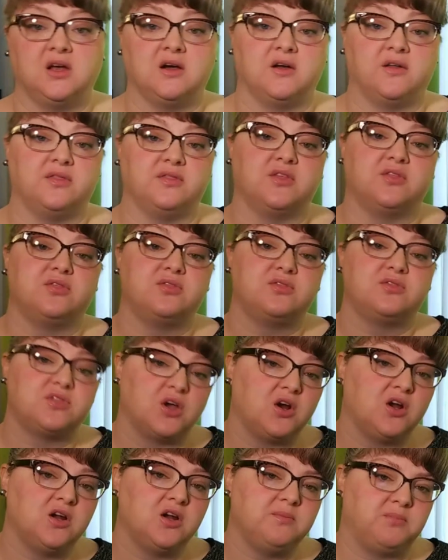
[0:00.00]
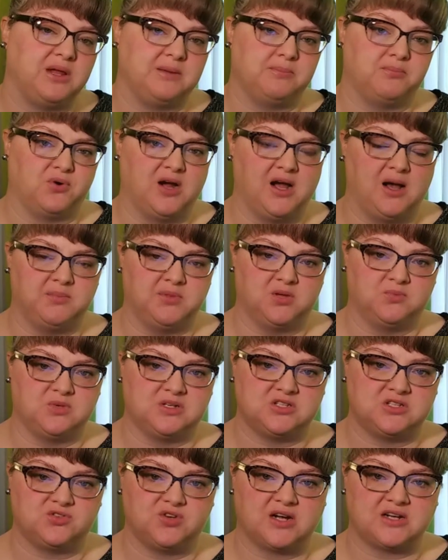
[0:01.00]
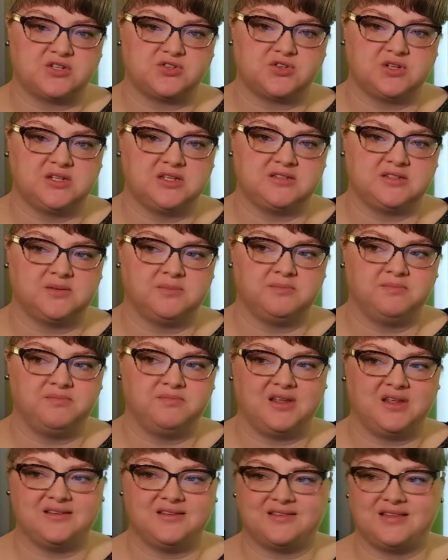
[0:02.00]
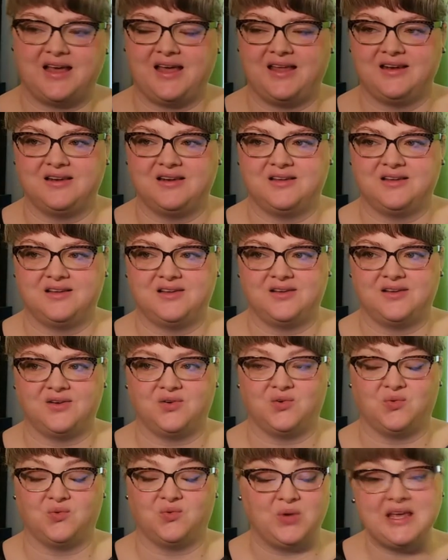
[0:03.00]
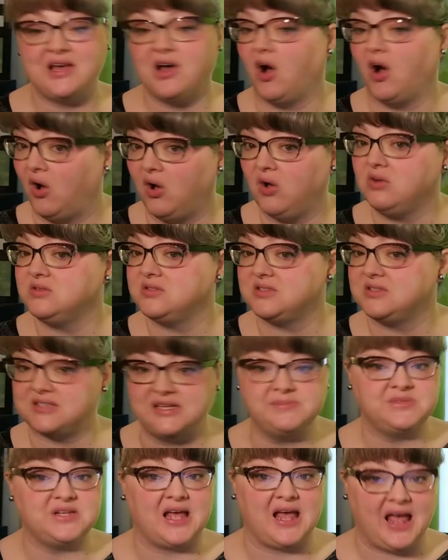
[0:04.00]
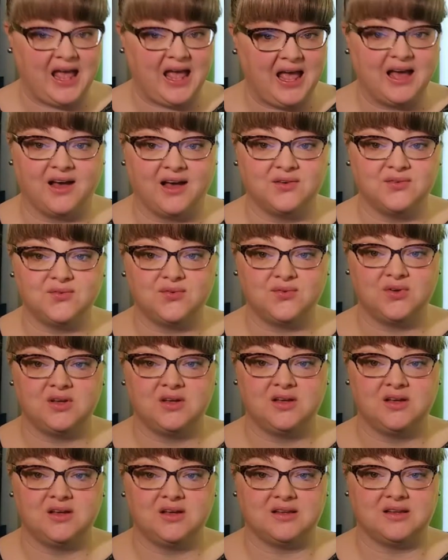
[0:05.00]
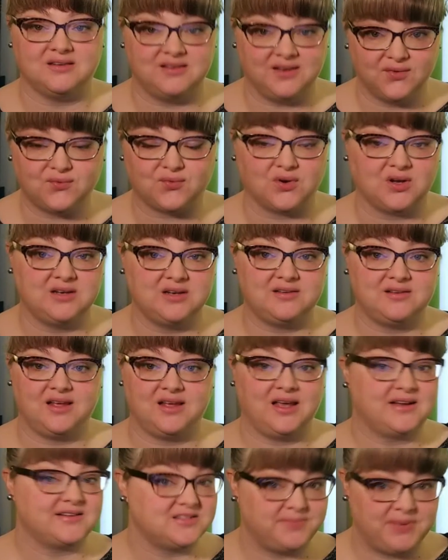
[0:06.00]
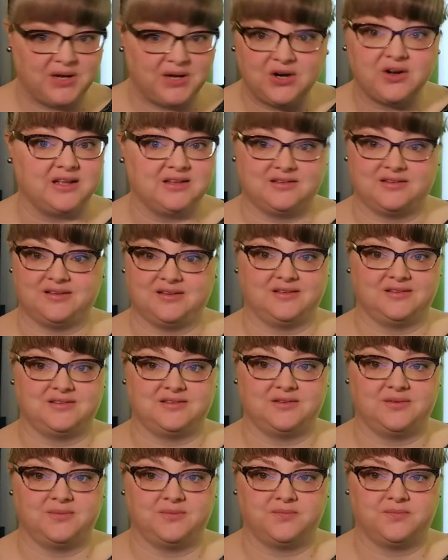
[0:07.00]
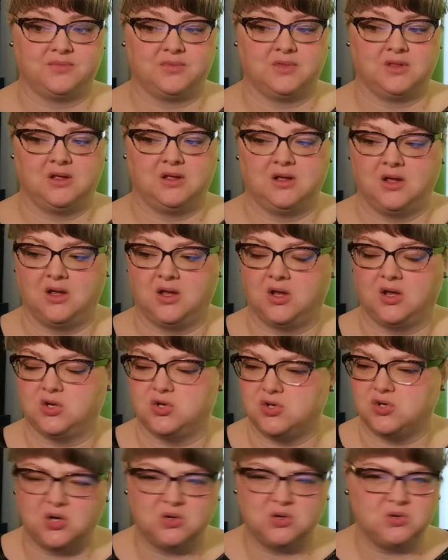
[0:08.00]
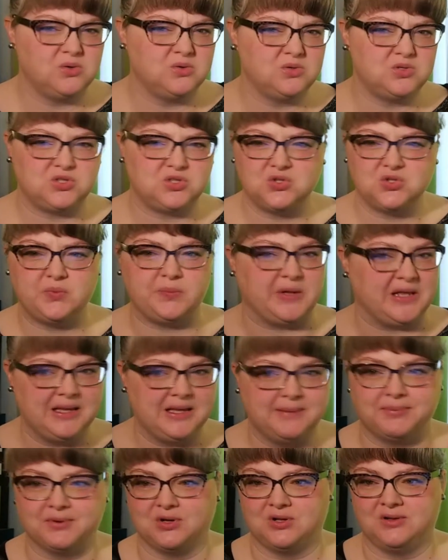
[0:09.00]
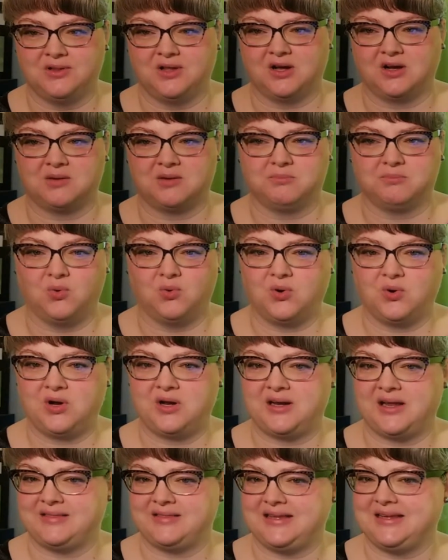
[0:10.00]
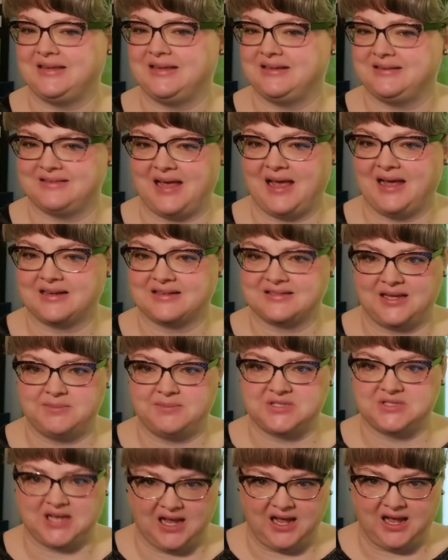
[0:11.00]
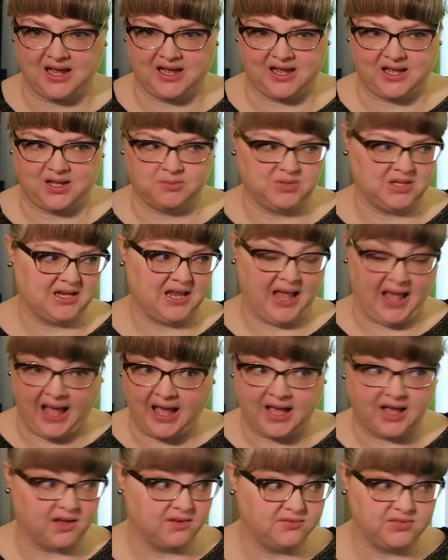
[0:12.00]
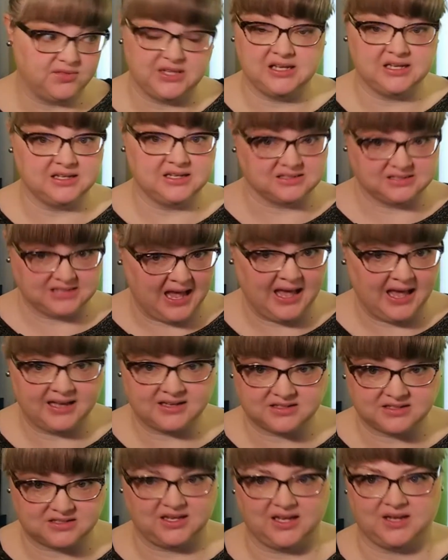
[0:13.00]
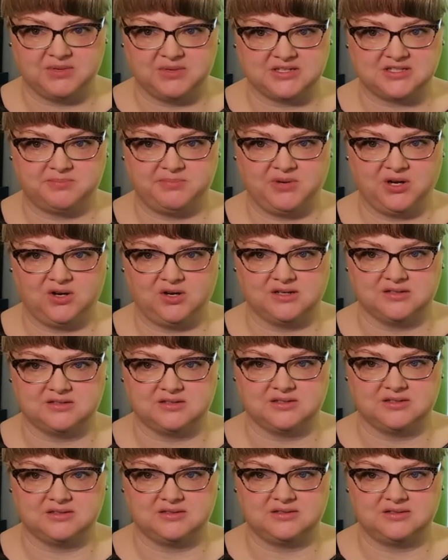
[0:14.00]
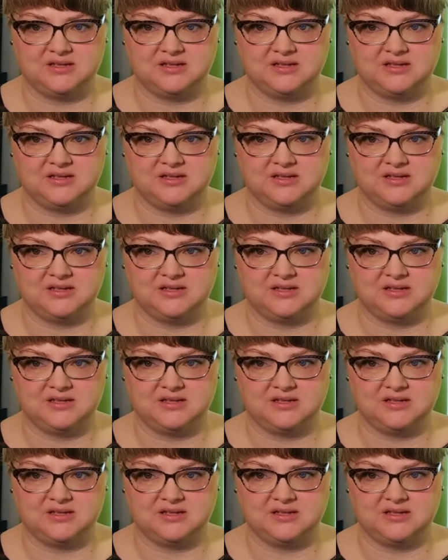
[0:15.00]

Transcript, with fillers: The third big problem with structuralism is that we all seem to have different experiences. No two people are born at the exact same time and have the exact same experiences.